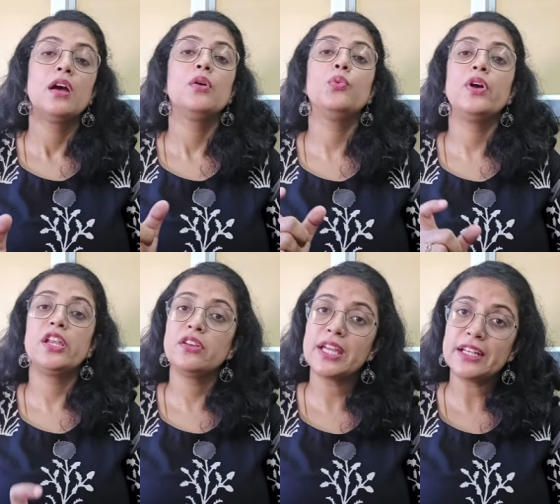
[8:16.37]
Where
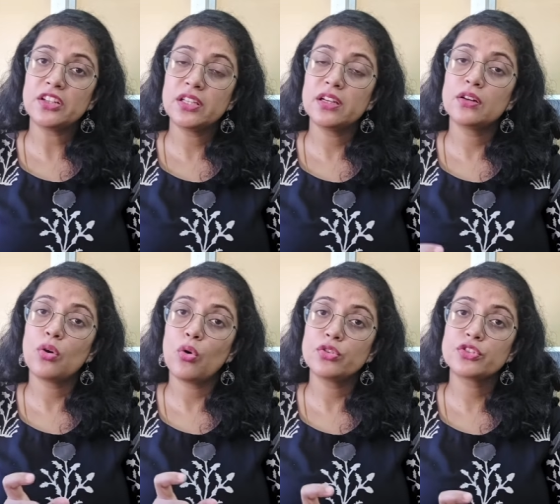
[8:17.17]
you get to hear
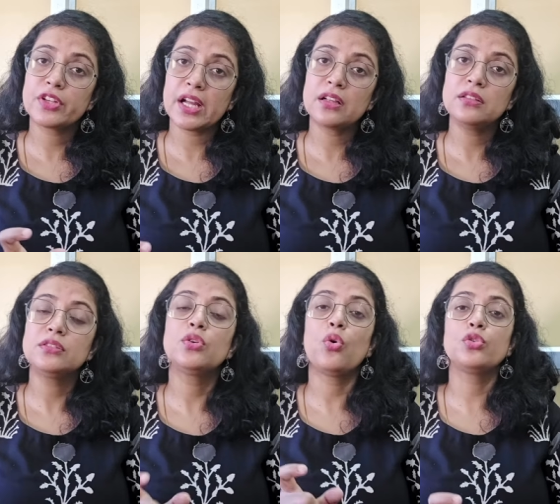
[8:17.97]
coarse
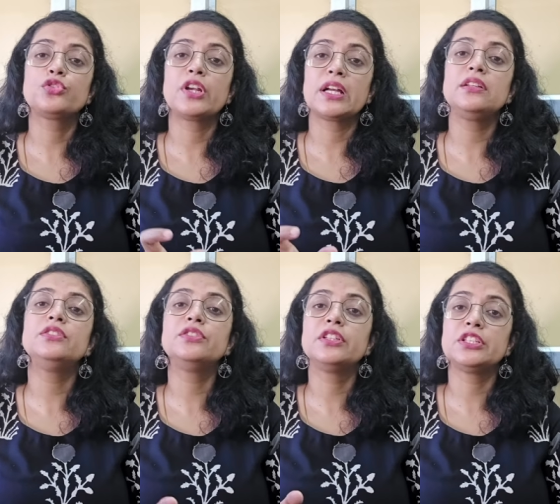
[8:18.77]
crackles? Coarse
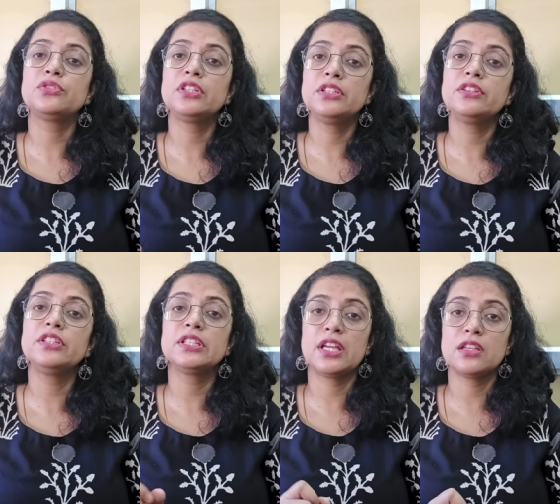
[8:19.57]
crackles you get to hear
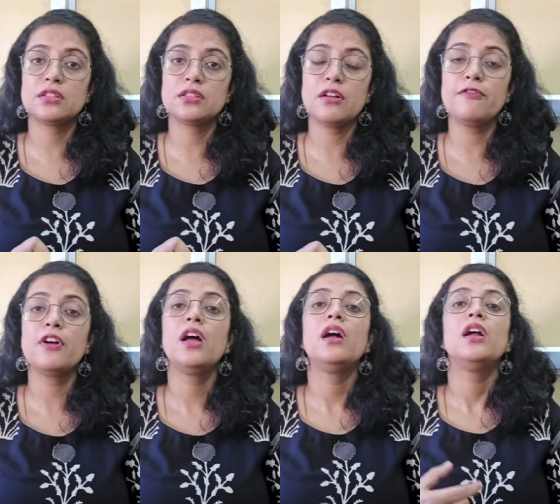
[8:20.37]
in cases of
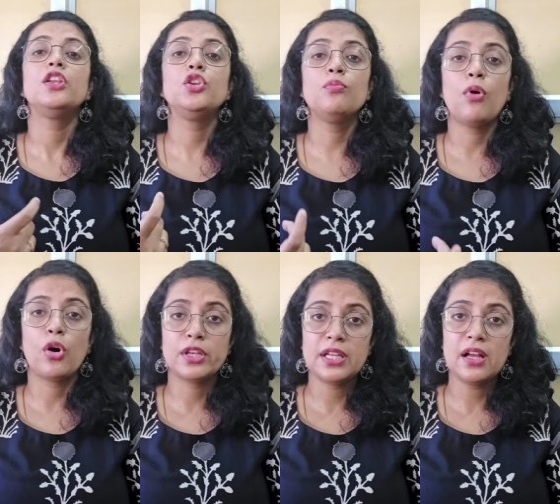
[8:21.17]

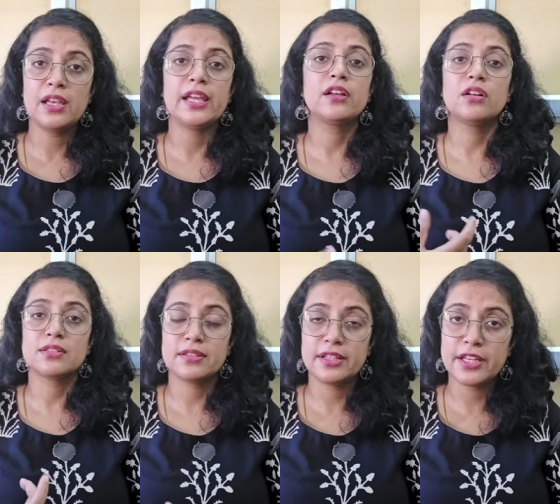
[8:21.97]
pneumonia like
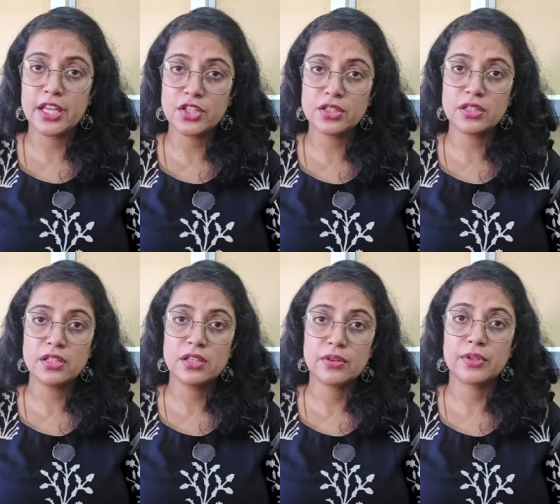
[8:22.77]
consolidation,
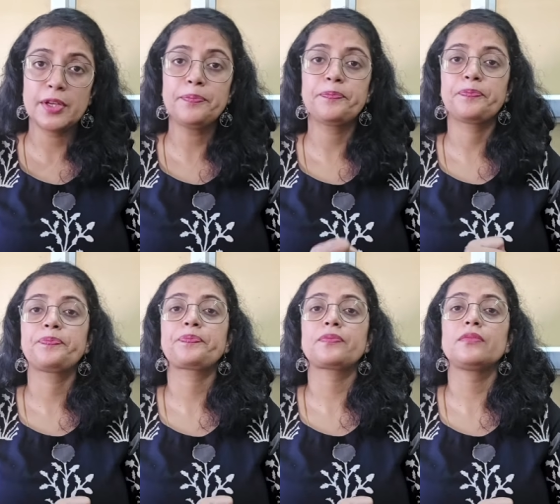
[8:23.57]
okay,
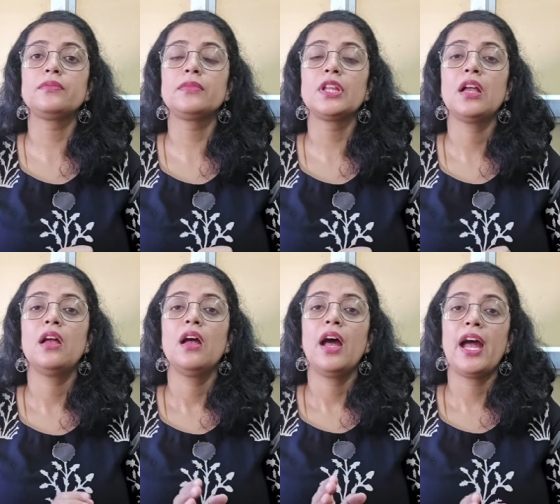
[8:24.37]

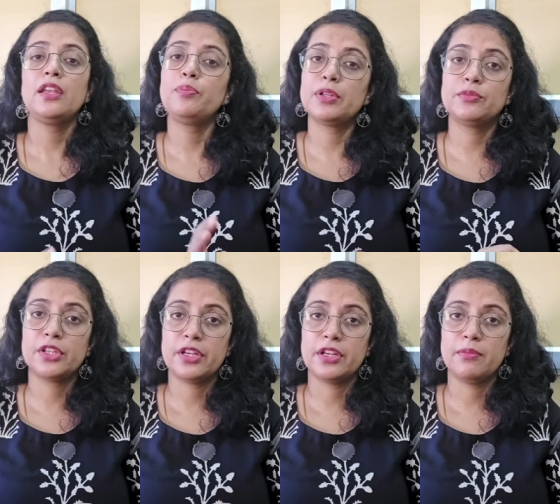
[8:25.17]
and
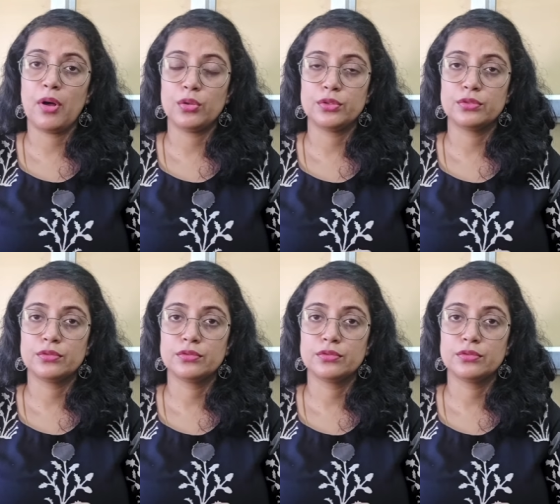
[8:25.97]
pulmonary edema also.